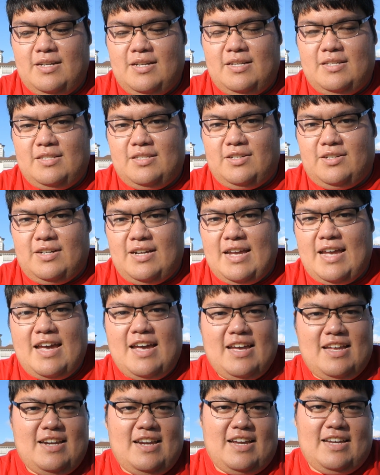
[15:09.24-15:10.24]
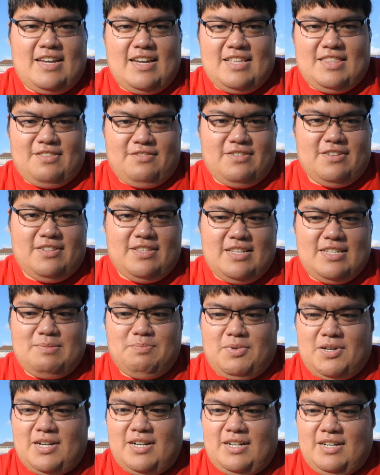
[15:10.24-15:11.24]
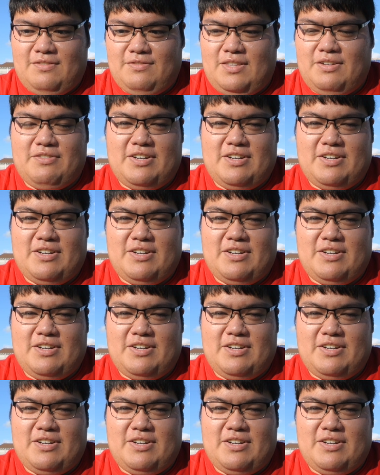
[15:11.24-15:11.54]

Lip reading: Let's go ahead and get through this part of the